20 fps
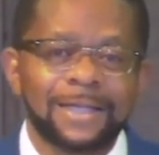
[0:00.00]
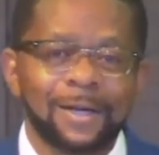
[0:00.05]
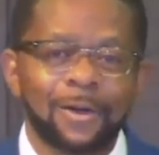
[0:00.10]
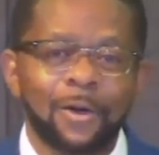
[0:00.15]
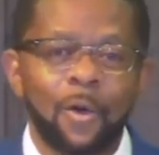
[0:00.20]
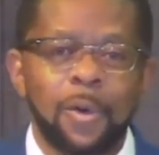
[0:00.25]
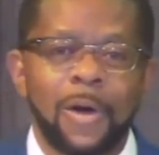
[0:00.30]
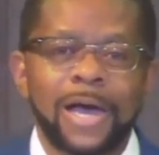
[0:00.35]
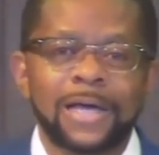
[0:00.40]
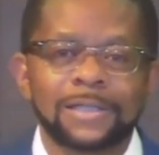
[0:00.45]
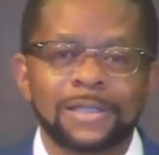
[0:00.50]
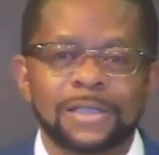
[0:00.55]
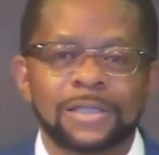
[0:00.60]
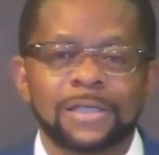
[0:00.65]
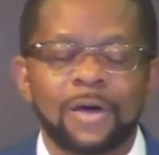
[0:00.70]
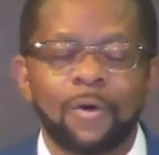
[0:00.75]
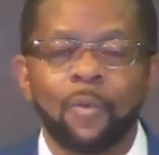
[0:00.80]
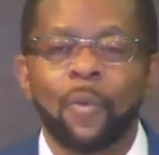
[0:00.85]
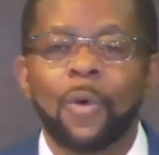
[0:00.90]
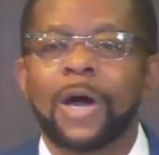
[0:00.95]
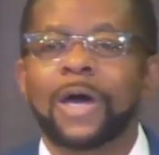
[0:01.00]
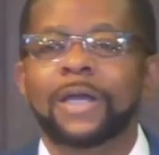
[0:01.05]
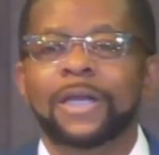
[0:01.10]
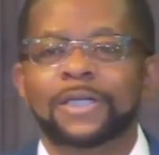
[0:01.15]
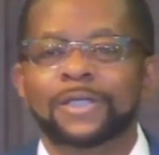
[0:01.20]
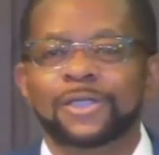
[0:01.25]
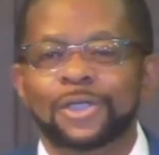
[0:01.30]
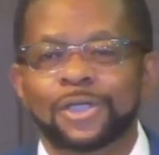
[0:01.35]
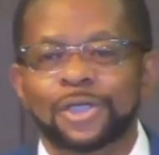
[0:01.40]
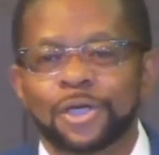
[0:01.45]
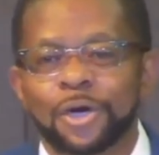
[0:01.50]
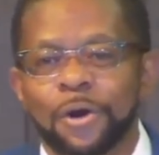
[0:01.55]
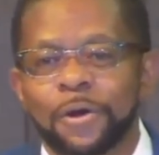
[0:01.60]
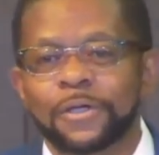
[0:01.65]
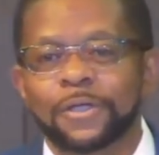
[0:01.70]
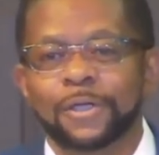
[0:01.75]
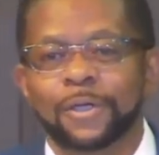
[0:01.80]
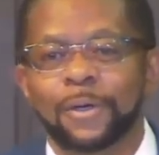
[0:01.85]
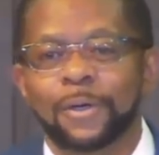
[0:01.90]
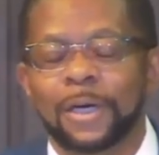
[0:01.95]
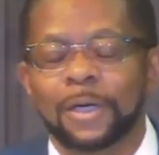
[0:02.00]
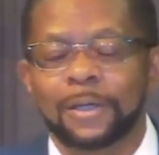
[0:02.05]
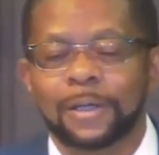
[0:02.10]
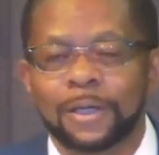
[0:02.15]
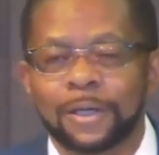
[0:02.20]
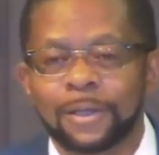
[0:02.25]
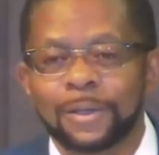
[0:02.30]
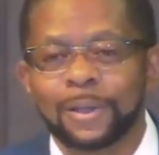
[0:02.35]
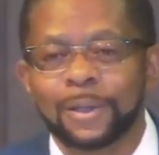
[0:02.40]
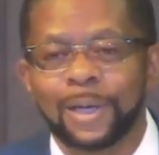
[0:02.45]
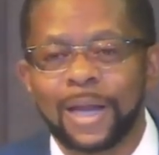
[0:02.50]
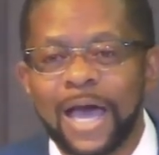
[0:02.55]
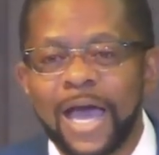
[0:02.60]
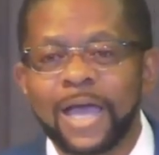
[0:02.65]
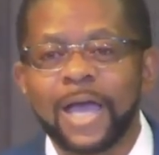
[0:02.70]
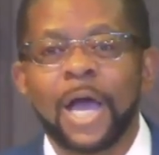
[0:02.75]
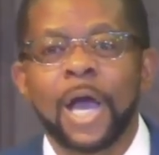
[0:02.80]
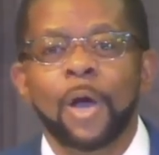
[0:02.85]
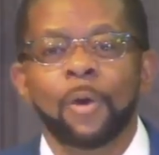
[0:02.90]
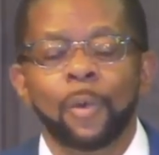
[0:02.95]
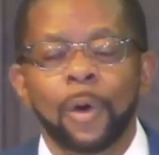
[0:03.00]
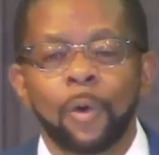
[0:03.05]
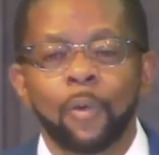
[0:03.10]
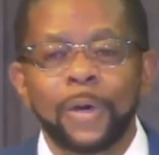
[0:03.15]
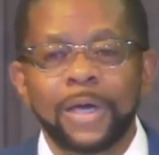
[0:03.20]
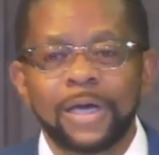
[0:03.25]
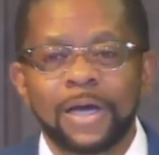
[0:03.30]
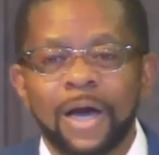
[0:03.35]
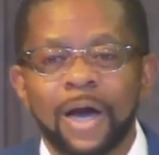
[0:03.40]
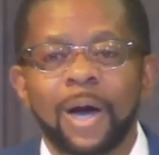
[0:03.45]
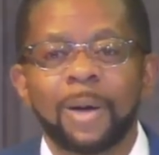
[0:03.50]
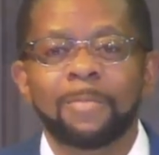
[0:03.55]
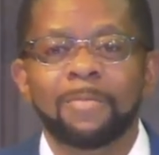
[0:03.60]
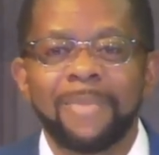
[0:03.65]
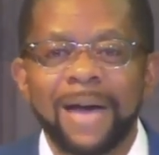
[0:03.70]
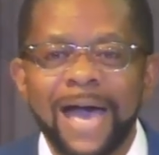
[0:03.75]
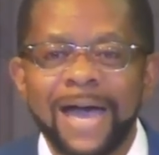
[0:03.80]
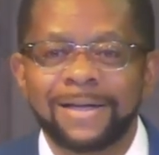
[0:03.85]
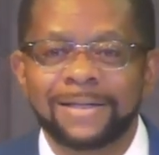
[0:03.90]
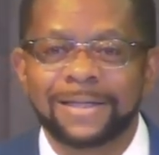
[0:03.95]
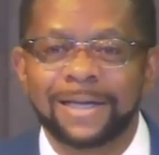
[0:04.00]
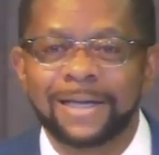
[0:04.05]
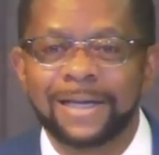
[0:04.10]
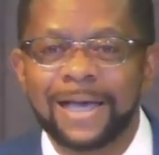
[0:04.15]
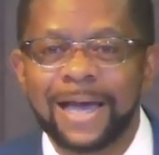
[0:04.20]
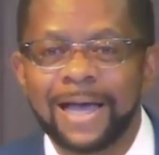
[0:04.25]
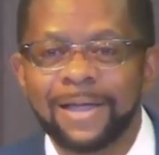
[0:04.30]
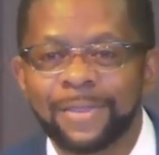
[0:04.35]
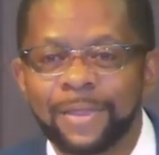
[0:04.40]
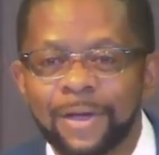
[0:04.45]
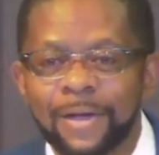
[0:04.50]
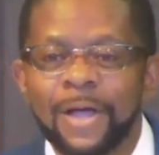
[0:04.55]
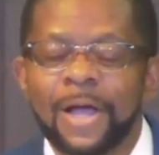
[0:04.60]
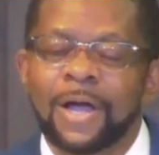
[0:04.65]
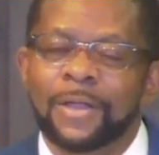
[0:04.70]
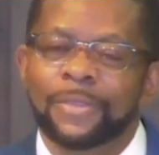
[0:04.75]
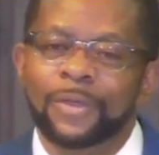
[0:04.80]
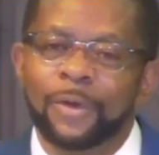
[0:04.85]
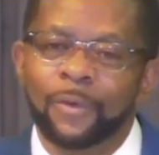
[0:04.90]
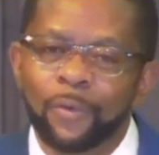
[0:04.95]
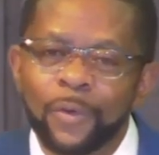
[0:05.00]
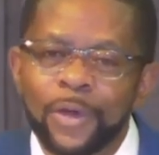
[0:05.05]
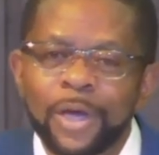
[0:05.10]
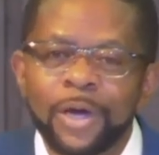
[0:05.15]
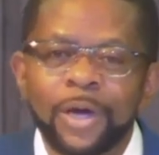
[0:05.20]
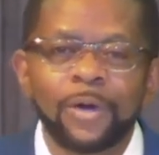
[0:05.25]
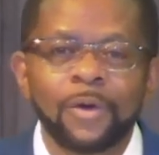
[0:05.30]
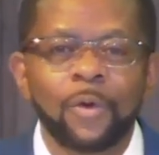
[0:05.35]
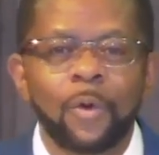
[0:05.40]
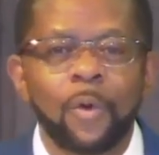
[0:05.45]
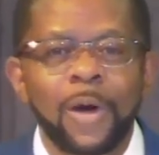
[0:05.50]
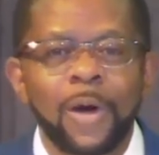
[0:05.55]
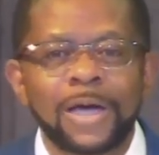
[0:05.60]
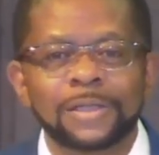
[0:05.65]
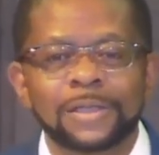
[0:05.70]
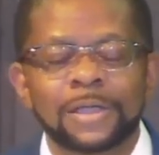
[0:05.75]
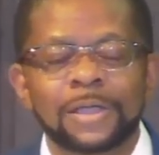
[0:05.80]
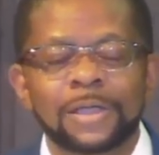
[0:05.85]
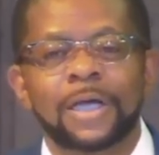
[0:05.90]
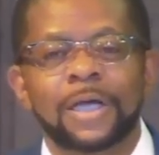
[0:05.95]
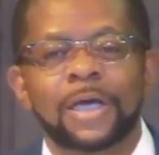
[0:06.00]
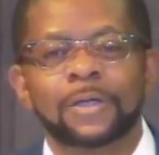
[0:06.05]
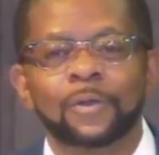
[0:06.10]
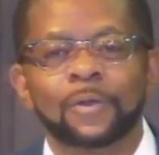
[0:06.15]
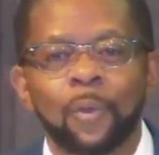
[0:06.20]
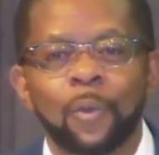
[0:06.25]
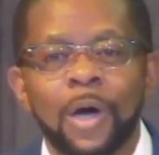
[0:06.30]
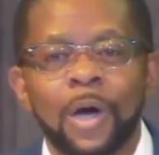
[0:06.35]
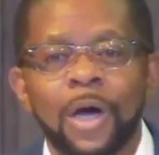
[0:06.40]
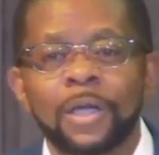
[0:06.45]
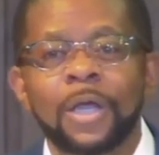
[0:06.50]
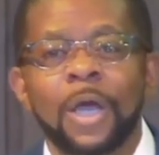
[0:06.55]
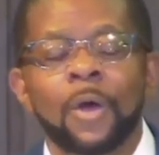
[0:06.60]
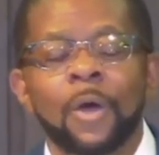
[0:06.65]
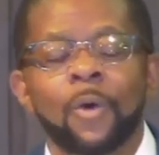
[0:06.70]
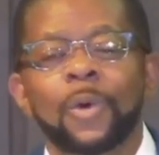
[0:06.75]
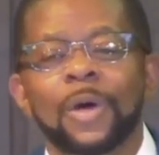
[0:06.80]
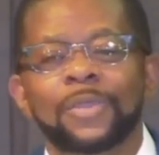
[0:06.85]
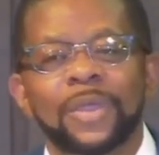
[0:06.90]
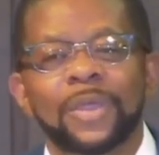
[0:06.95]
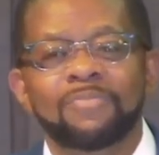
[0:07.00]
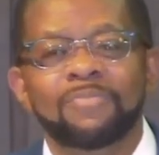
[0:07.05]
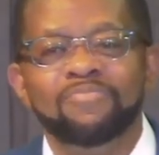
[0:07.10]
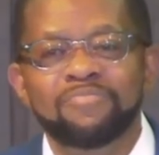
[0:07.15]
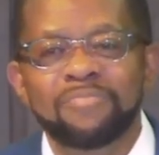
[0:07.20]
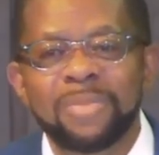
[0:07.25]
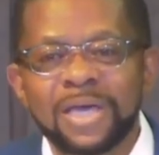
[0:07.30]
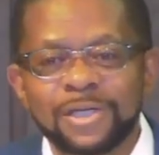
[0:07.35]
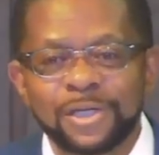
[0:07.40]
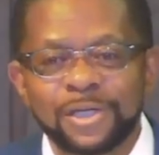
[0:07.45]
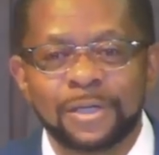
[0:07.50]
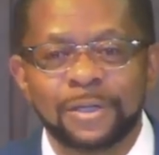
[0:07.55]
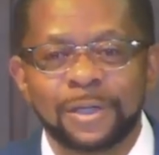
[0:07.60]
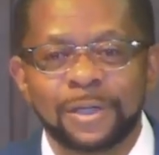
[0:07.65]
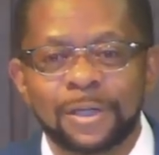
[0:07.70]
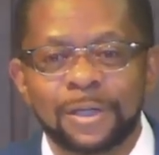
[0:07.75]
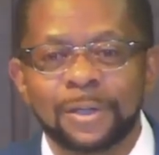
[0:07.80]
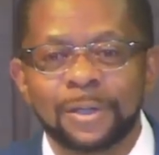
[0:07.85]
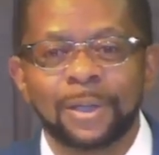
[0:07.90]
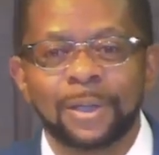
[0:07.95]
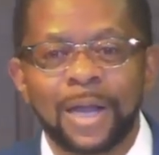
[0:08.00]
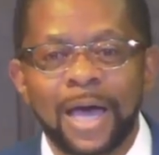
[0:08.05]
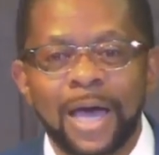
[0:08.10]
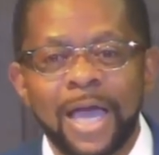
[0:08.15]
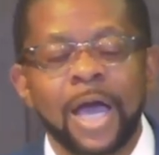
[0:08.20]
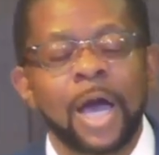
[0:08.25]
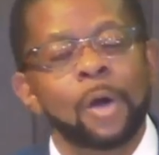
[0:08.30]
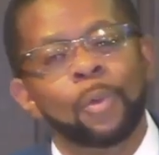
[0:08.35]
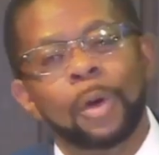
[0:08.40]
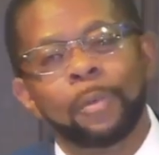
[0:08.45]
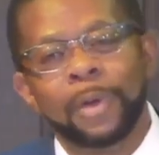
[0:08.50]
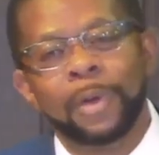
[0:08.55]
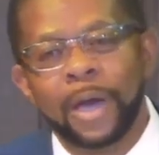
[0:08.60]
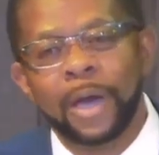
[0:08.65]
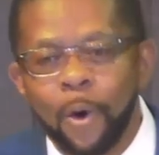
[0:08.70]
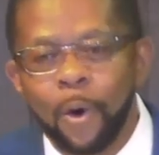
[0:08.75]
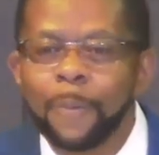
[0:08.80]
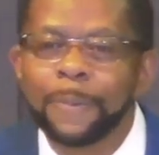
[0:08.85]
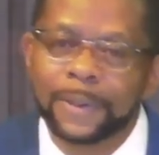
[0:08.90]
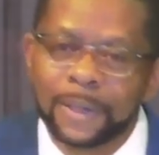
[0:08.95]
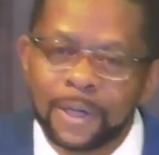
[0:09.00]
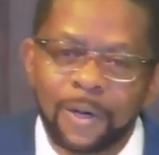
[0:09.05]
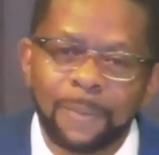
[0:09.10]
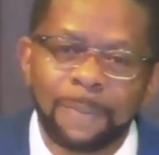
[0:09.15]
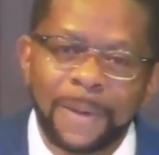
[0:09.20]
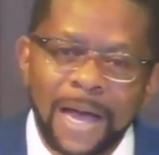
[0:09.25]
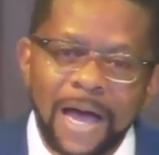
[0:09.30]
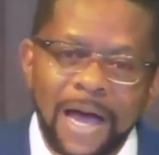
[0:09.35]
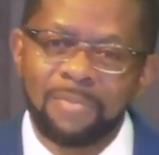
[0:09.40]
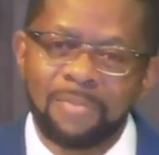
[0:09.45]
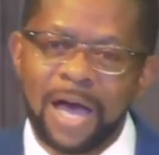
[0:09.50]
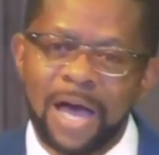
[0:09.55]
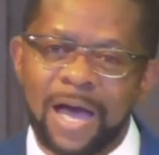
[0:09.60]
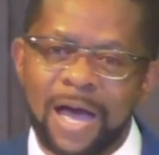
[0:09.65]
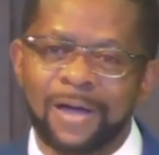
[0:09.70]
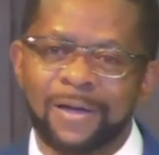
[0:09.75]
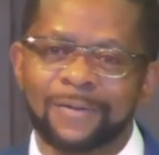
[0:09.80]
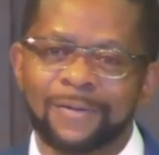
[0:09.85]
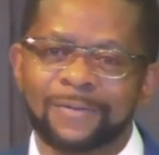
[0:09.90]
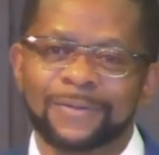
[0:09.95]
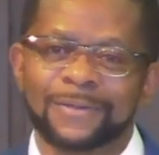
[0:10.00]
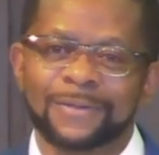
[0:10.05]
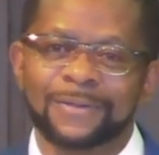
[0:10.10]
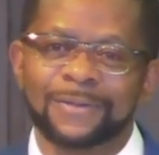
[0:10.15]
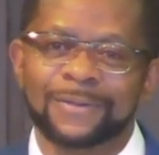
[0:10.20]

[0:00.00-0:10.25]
the question of what is church going to look like when we come back together. The real question is, what will the mission look like when we open up our mouths?